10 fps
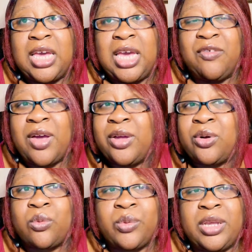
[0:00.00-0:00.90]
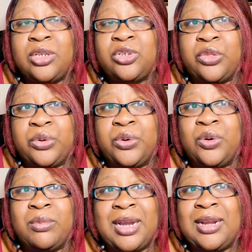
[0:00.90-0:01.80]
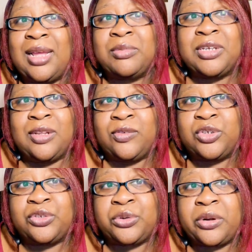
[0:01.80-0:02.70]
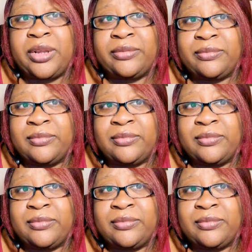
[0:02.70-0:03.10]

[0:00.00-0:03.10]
If I could have reached through my damn television screen,